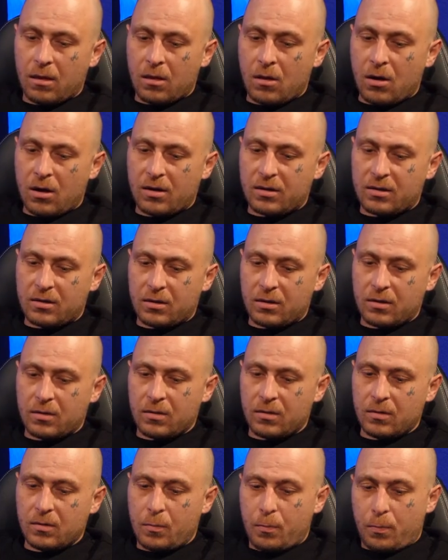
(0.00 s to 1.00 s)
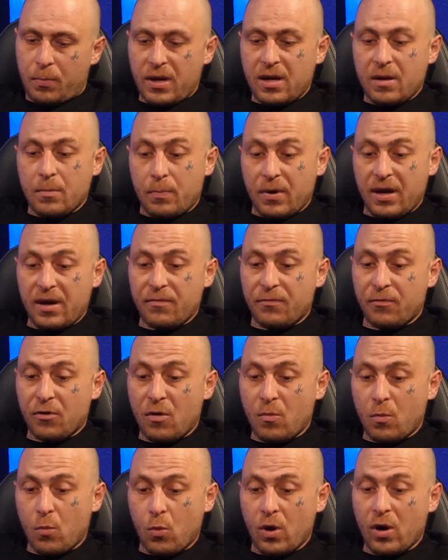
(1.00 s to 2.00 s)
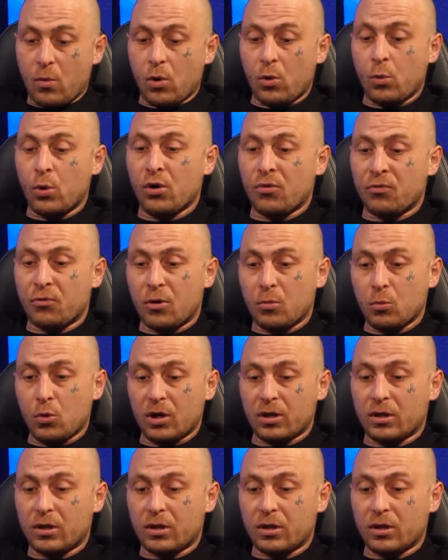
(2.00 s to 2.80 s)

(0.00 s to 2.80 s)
like, being from where we were from,